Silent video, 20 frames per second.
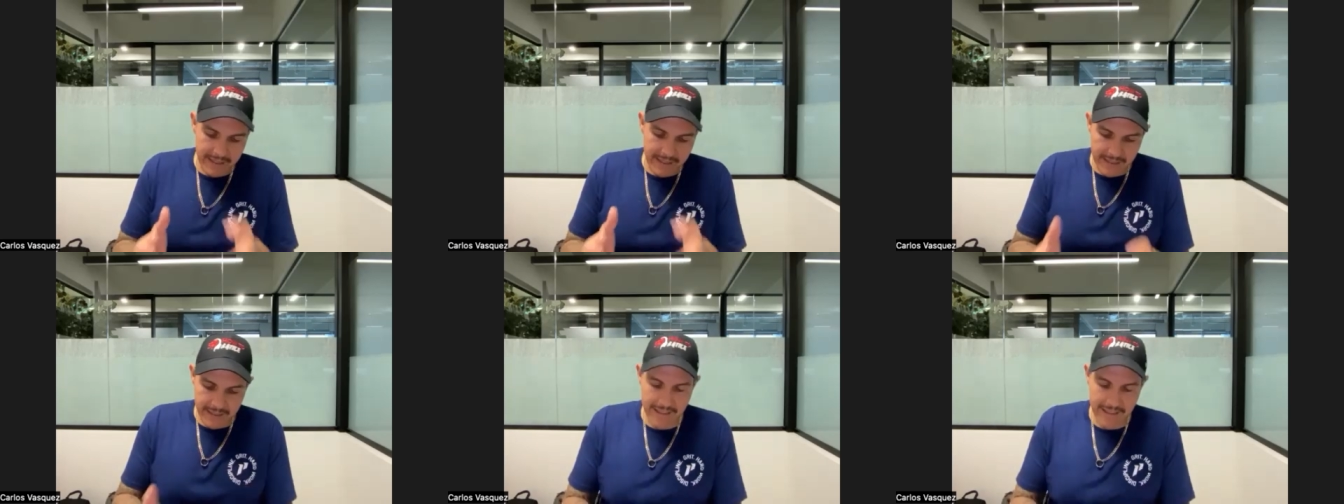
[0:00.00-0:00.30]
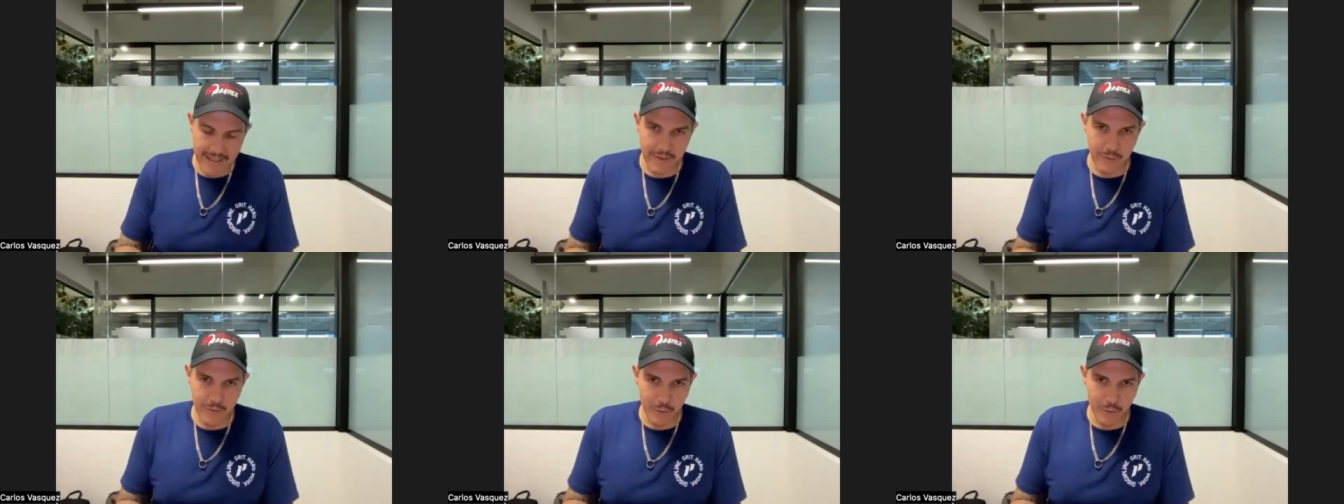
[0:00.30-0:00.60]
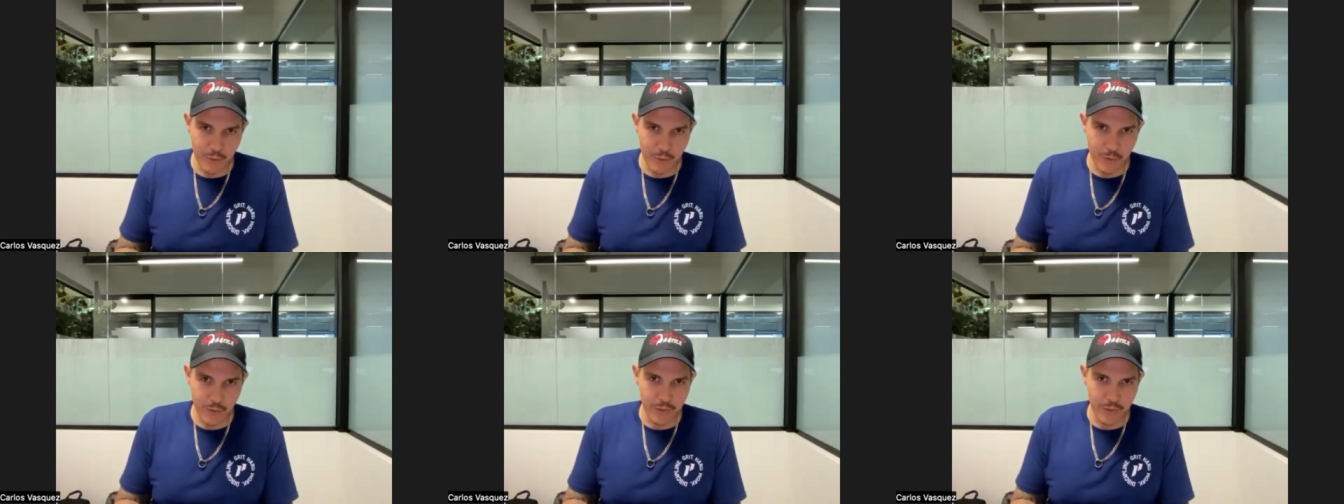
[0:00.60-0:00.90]
of these
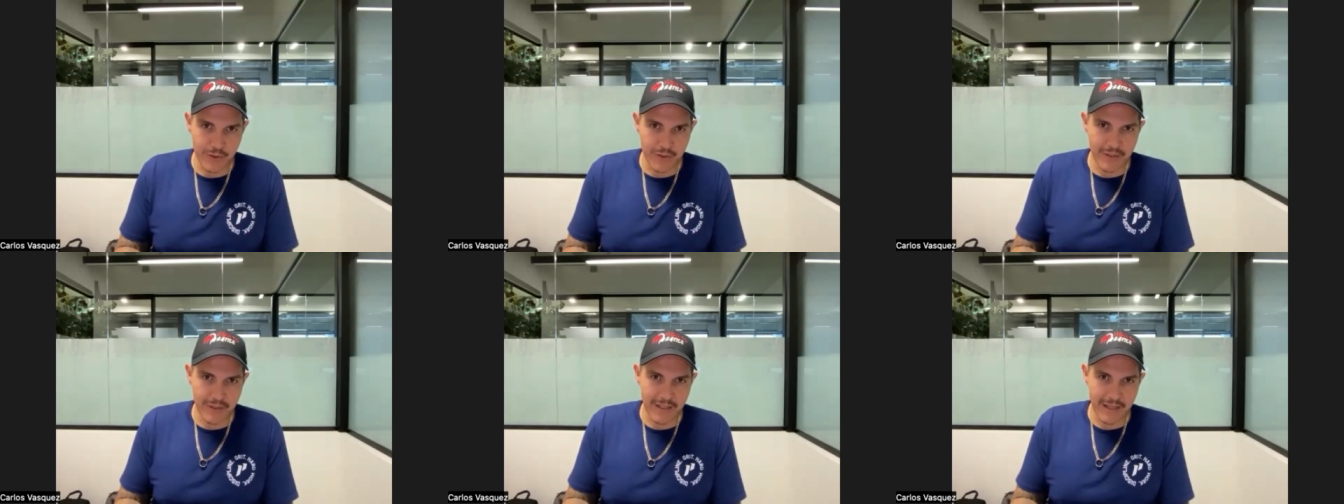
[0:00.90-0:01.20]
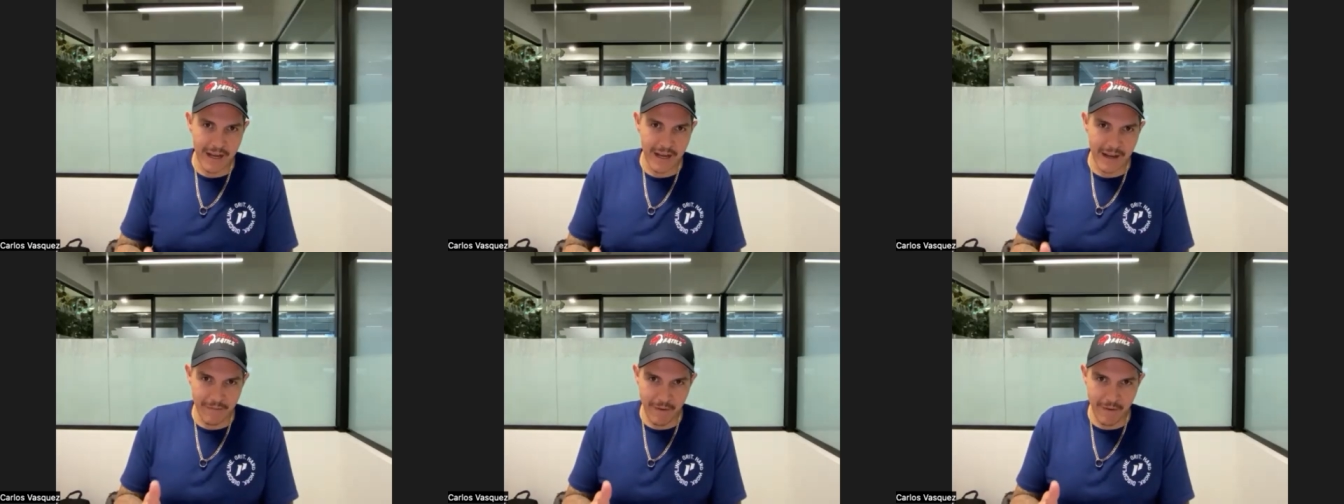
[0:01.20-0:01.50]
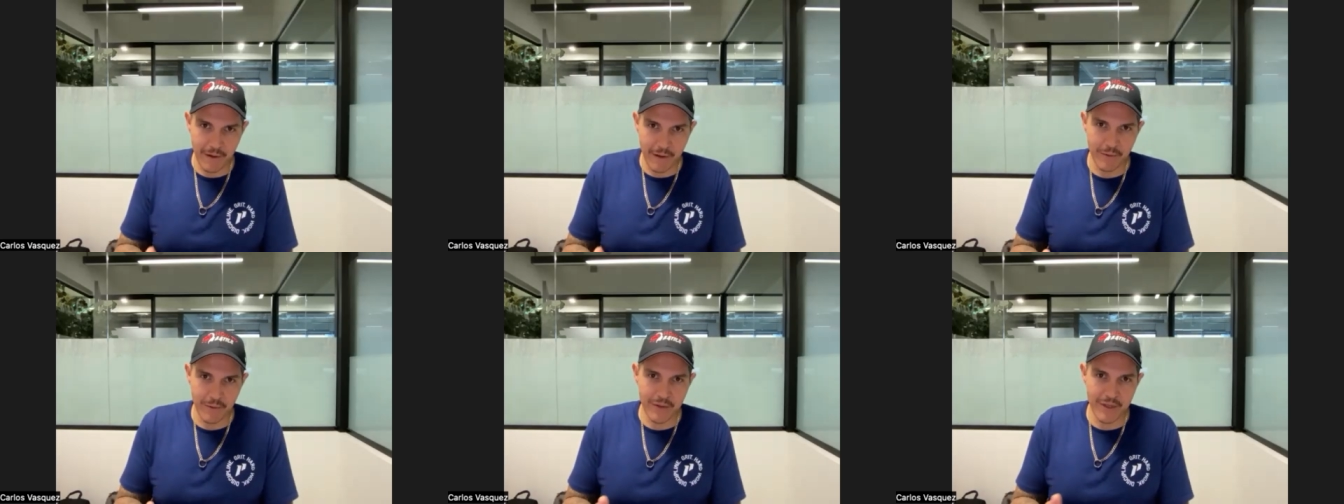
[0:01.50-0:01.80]
rules i
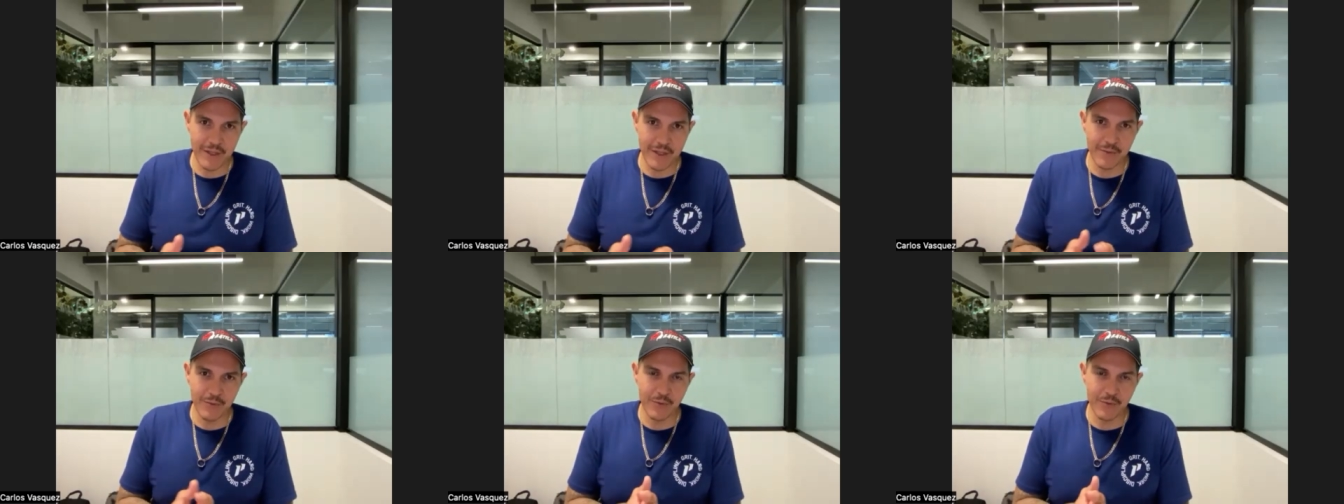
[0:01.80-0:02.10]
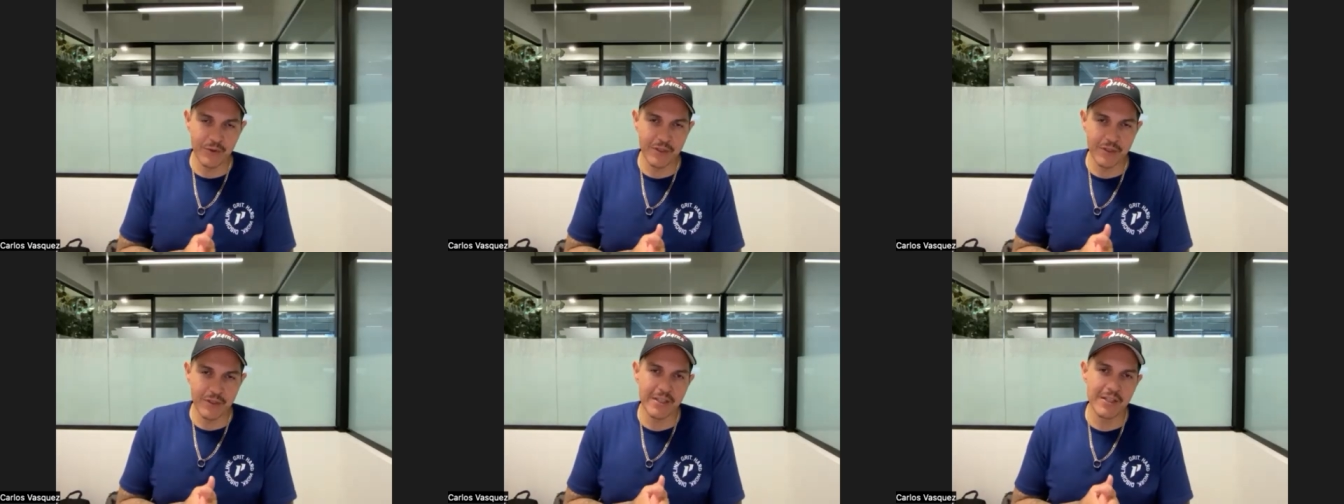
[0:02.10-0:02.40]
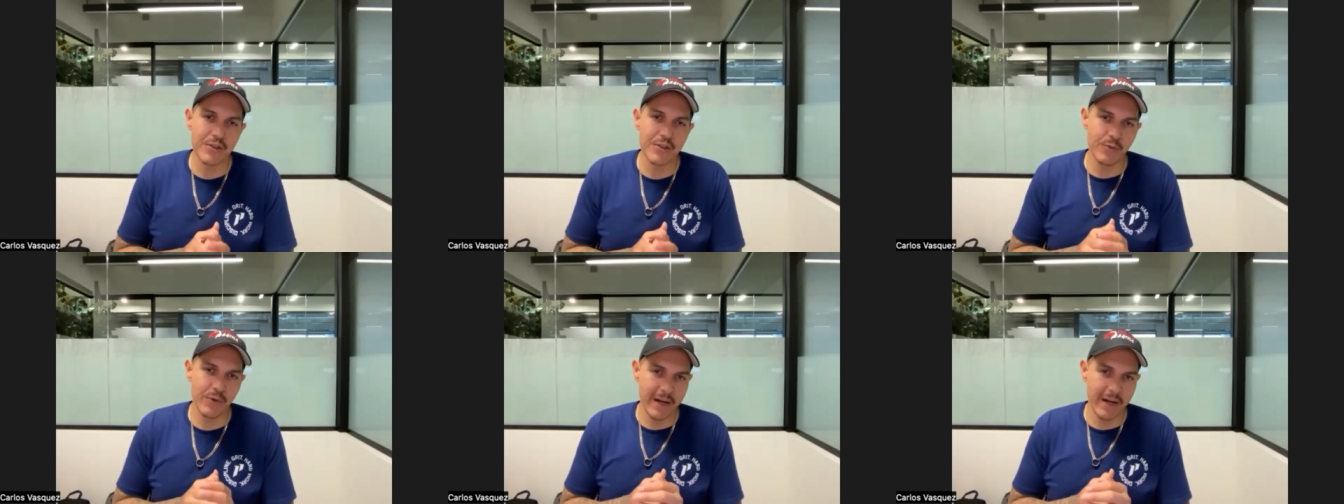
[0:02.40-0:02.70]
follow these rules this
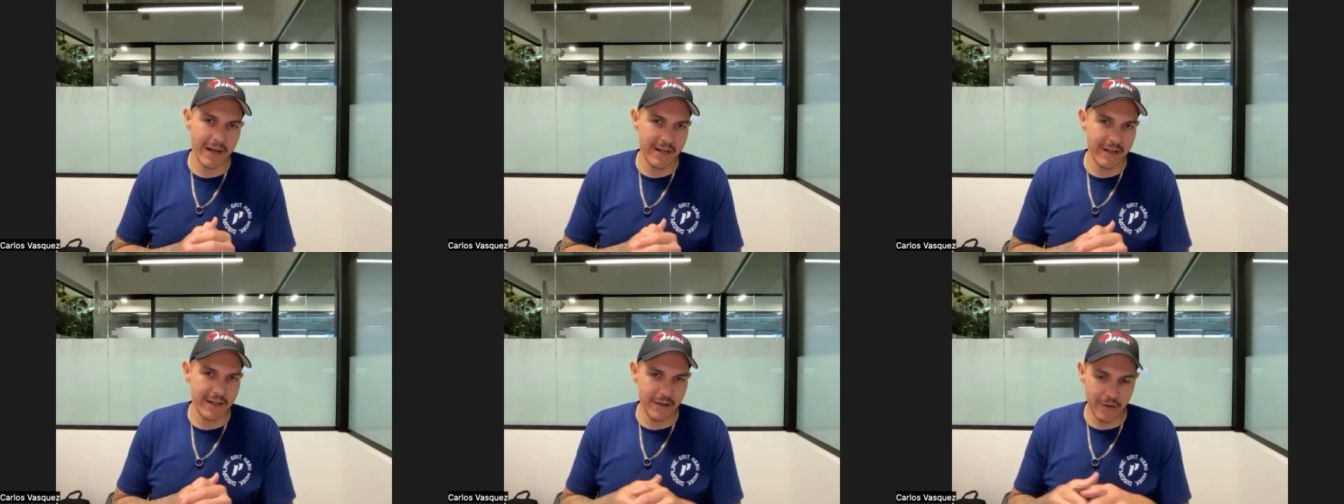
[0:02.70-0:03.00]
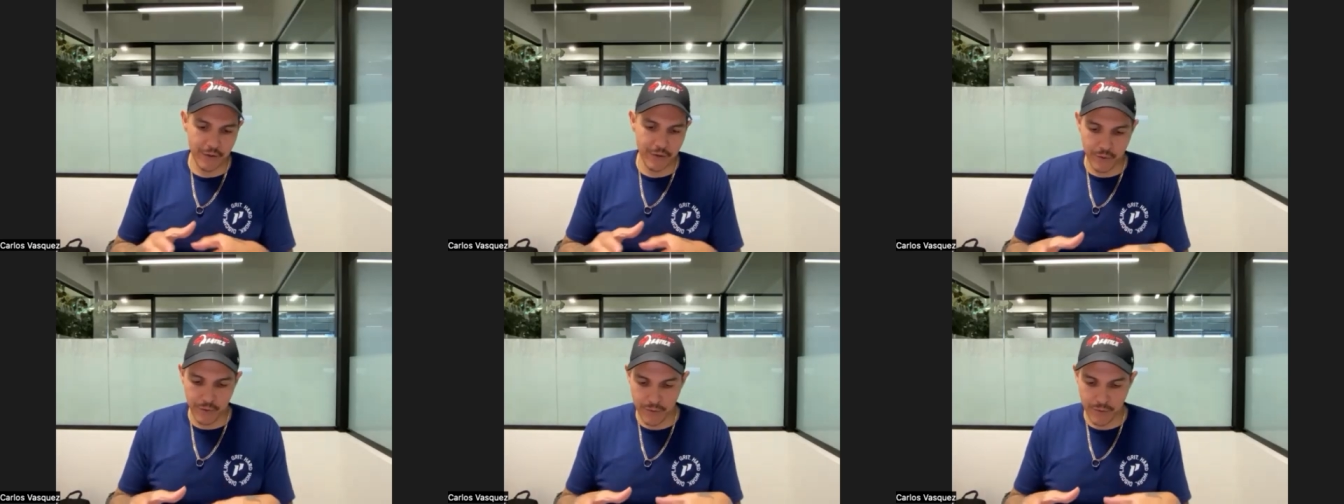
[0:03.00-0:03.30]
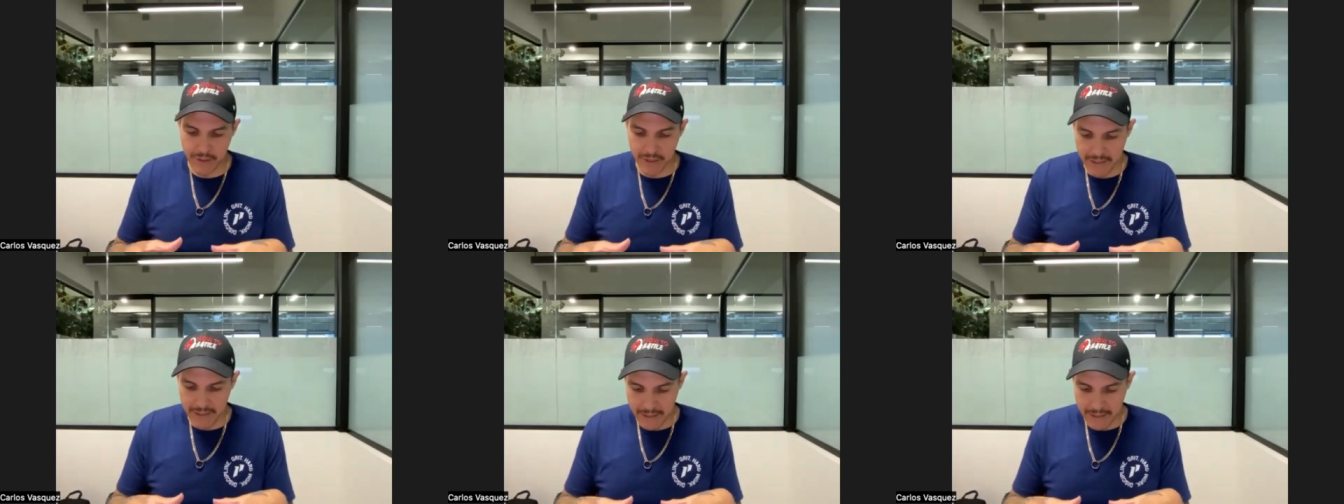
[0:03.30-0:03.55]
is what i do